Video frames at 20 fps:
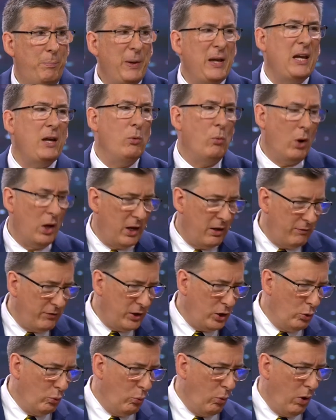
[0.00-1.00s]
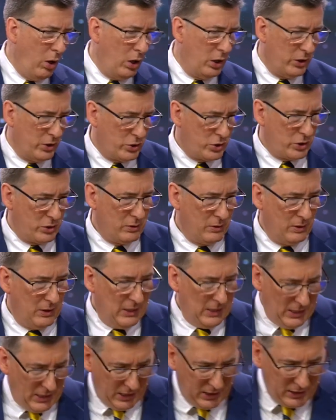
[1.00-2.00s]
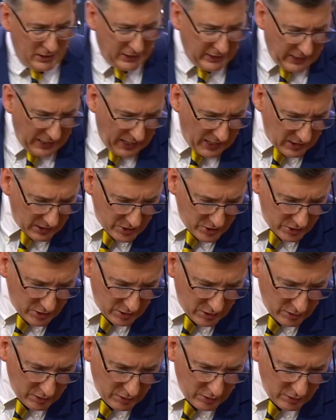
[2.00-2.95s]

Be whatever you want. And yet,